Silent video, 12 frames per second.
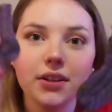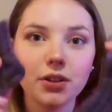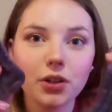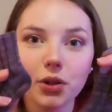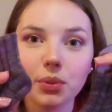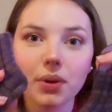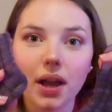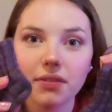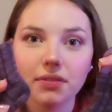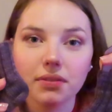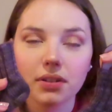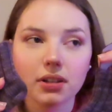new
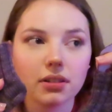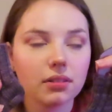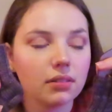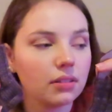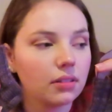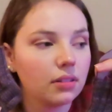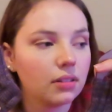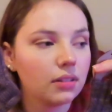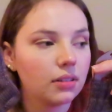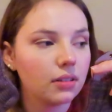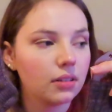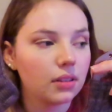
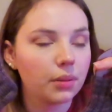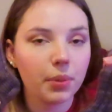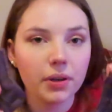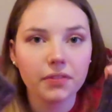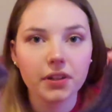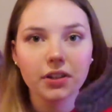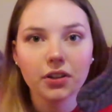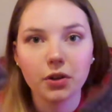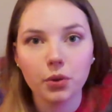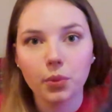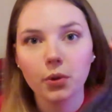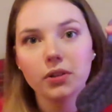the perfect
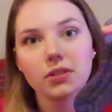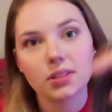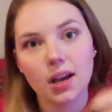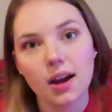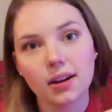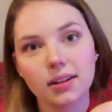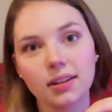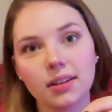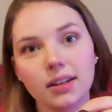newborn sock.